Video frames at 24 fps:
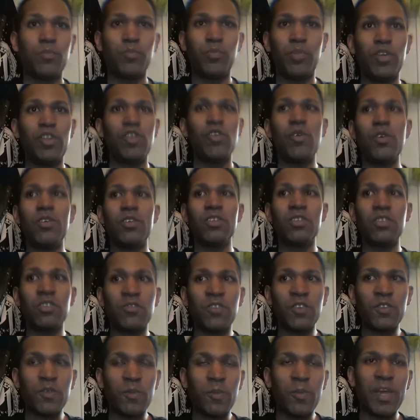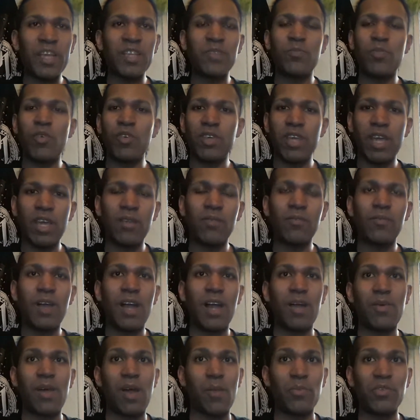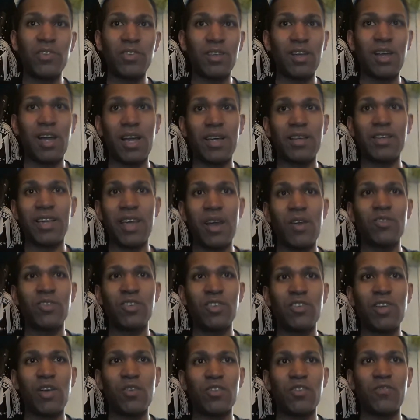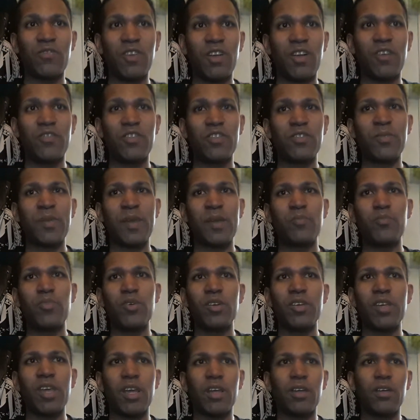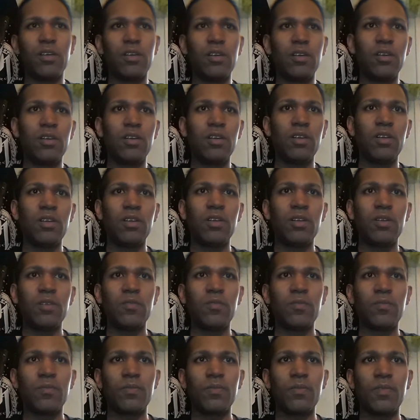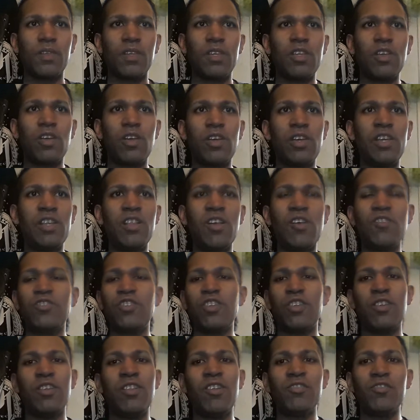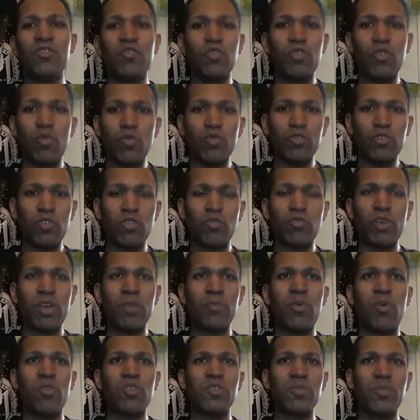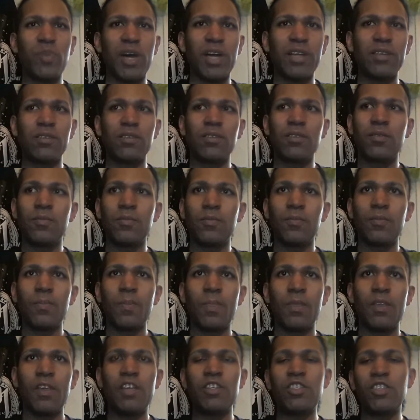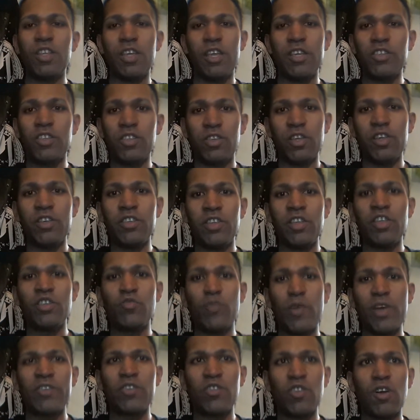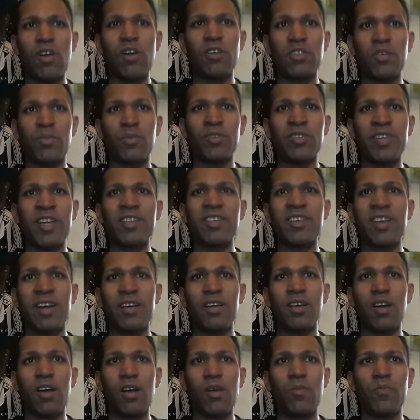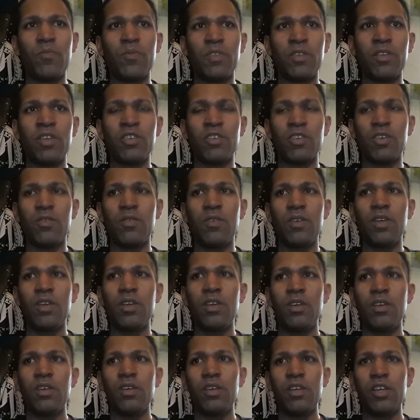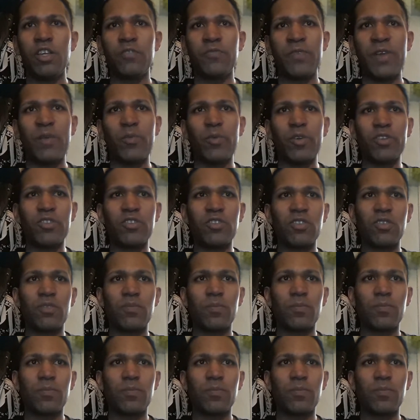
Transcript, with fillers: But you know what? This is Vince McMahon's booking. I, am I guarantee that was a Vince McMahon booking. He he loves he loves doing those, those ring post spot. It's it's it's his way to uh to protect uh, um his his favorites.